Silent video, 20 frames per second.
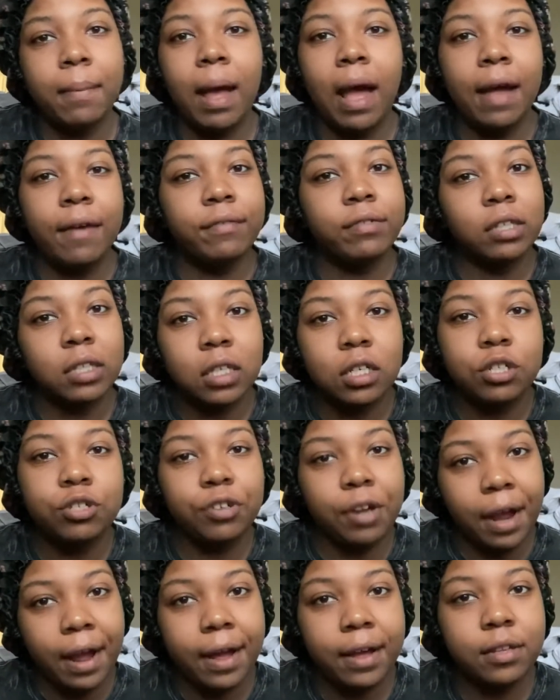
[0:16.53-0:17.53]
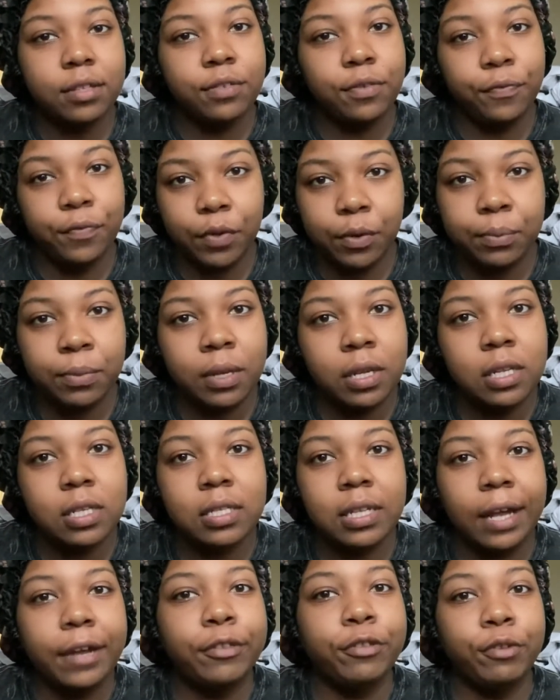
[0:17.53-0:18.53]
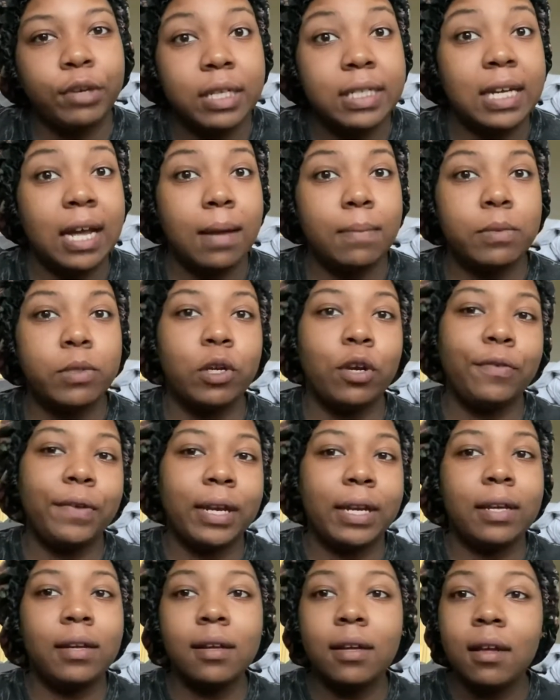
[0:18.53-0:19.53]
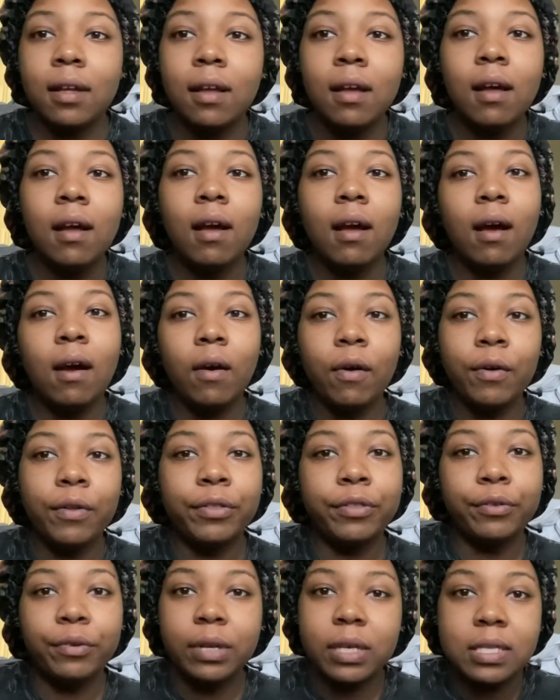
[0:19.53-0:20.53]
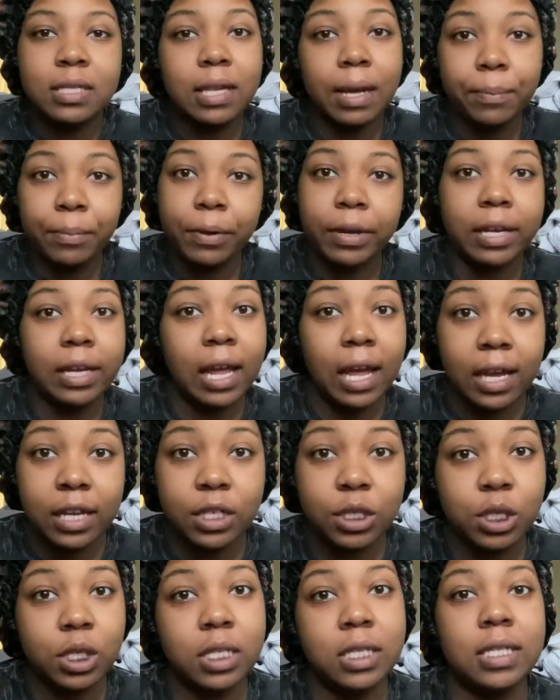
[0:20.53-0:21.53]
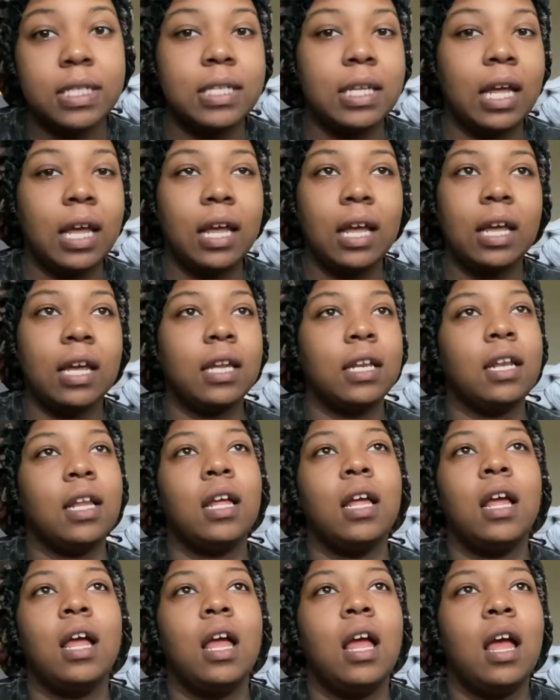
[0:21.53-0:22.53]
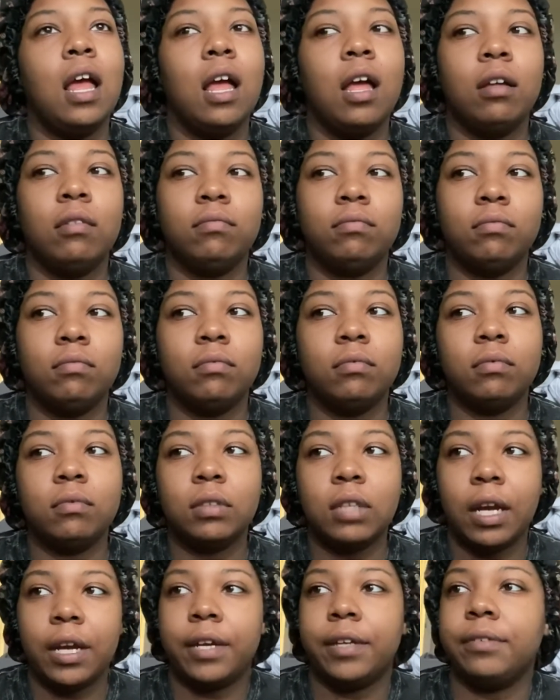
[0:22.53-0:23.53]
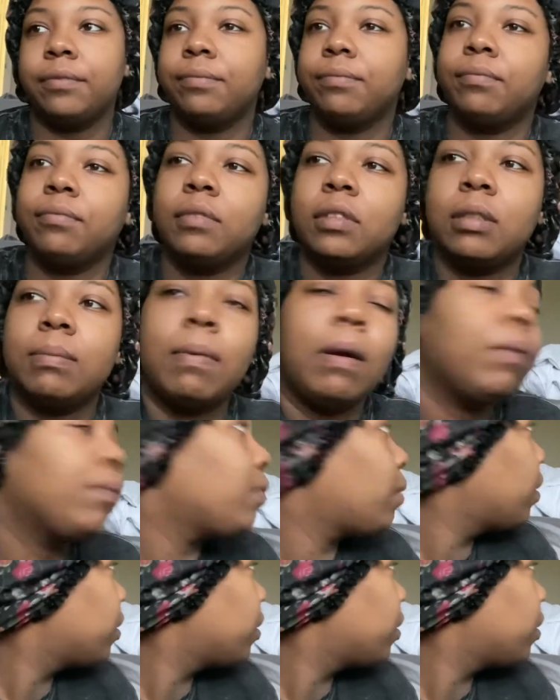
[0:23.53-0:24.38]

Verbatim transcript: I really tried to film this like 3 times already on 3 separate occasions and sorry. This is my water.